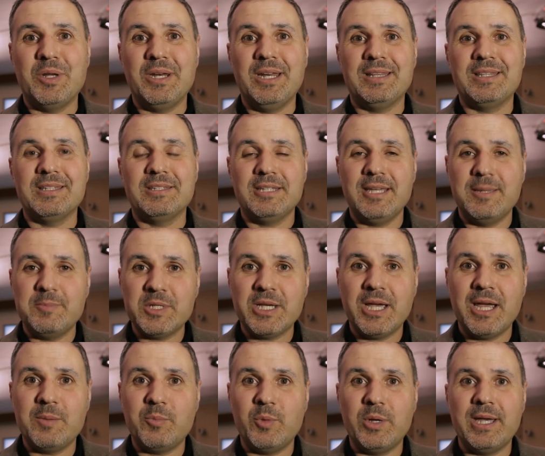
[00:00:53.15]
But at the same
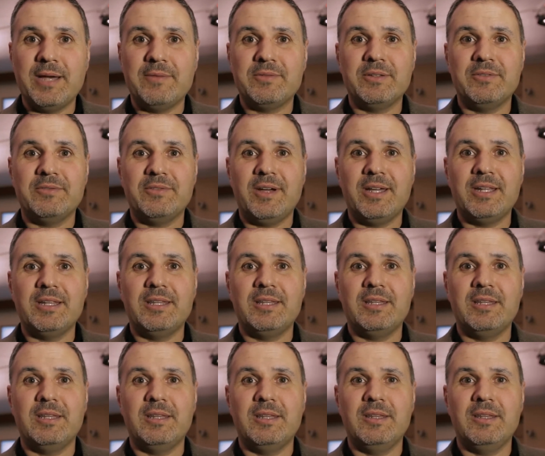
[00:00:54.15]
time, we have to find